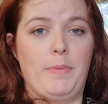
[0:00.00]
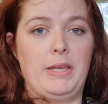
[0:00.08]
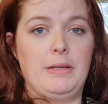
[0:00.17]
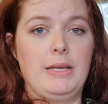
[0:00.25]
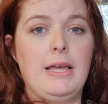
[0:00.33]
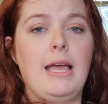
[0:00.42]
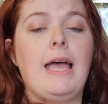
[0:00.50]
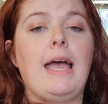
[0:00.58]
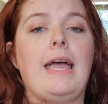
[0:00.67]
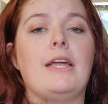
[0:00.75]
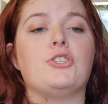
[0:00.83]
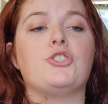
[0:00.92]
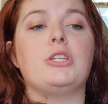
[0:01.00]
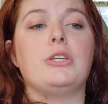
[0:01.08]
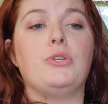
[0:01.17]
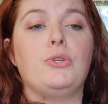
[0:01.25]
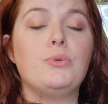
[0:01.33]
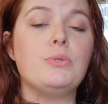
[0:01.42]
Woman. And she
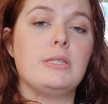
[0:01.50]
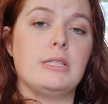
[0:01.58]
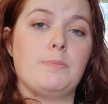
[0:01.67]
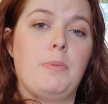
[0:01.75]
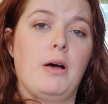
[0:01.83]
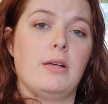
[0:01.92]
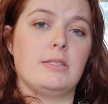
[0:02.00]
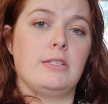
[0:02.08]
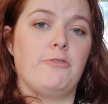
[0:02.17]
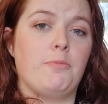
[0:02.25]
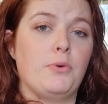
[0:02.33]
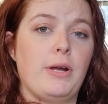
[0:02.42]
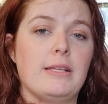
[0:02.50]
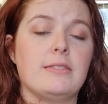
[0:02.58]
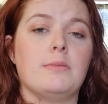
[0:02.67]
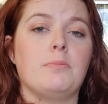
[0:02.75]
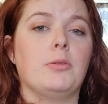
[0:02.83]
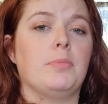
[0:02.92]
used this positive
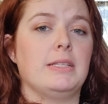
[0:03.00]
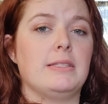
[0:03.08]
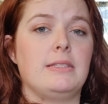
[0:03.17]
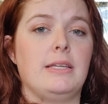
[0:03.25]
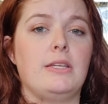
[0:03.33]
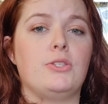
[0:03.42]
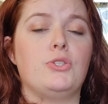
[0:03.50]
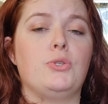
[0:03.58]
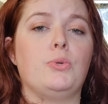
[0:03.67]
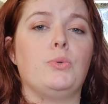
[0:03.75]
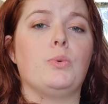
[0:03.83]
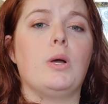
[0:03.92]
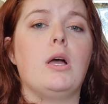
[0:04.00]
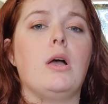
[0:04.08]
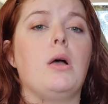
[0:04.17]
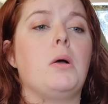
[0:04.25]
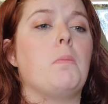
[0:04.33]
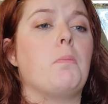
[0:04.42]
press and publicity to
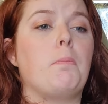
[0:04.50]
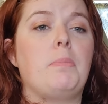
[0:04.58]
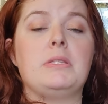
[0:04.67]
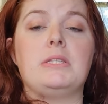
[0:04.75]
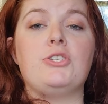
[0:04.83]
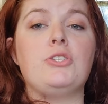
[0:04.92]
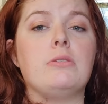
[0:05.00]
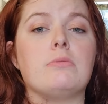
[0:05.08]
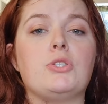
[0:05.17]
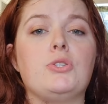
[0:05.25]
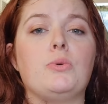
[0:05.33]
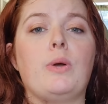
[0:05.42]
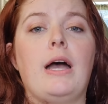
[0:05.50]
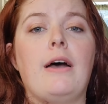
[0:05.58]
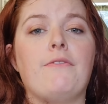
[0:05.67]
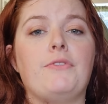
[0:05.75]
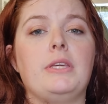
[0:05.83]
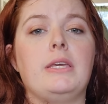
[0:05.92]
petition to
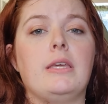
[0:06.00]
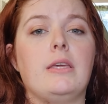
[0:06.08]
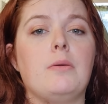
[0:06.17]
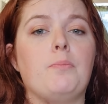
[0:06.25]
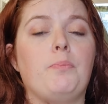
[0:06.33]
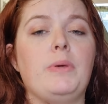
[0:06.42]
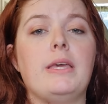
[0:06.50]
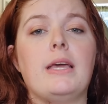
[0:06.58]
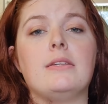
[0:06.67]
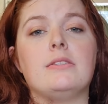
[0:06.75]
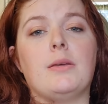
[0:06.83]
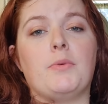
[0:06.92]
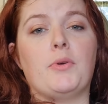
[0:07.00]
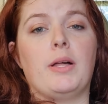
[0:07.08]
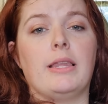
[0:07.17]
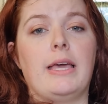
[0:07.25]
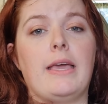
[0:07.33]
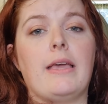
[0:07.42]
have the
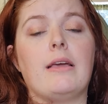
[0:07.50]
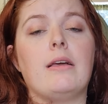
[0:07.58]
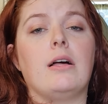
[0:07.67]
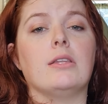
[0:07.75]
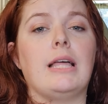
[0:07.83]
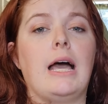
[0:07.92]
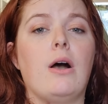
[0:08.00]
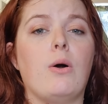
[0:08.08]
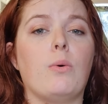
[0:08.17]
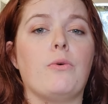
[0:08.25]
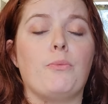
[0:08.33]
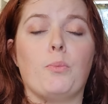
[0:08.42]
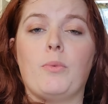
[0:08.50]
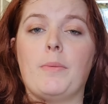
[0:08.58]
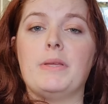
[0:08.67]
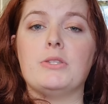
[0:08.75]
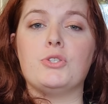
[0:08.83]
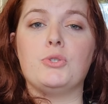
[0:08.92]
BAWLA allow
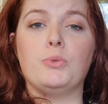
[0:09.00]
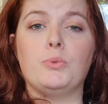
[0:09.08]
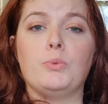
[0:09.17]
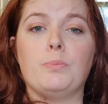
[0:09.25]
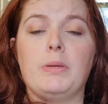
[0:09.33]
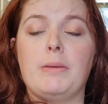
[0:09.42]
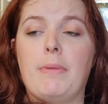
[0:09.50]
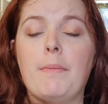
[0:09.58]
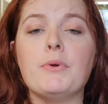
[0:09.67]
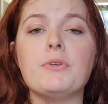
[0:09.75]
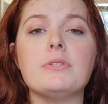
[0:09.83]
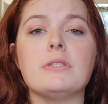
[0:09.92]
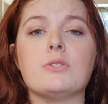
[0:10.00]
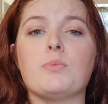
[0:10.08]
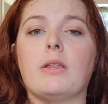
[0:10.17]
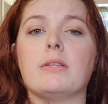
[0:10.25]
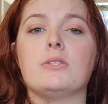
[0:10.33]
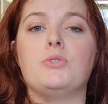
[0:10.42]
women to be members, as
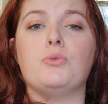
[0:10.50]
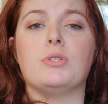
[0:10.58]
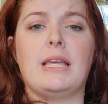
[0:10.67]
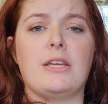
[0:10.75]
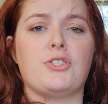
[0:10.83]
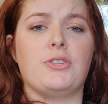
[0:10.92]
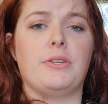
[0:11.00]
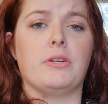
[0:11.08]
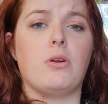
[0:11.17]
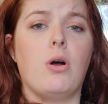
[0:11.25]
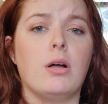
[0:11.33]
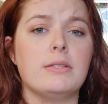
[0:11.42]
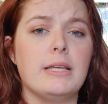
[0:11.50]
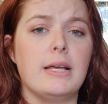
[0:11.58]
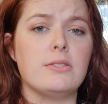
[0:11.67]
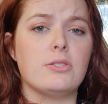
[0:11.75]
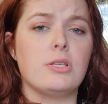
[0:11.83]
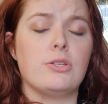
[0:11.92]
well as to sanction their
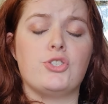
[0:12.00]
contests.